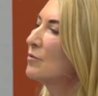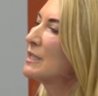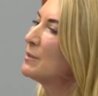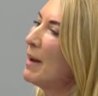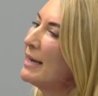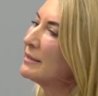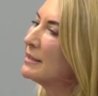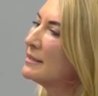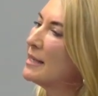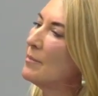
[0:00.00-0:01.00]
Respect
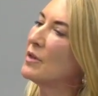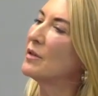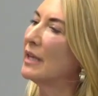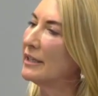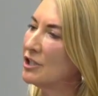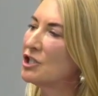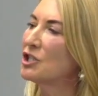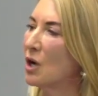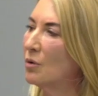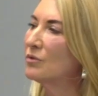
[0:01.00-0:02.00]
is something that is
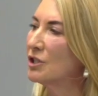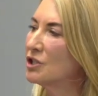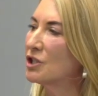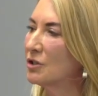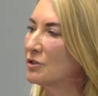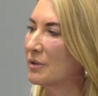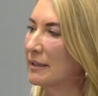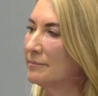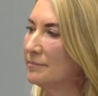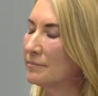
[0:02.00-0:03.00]
shown to children.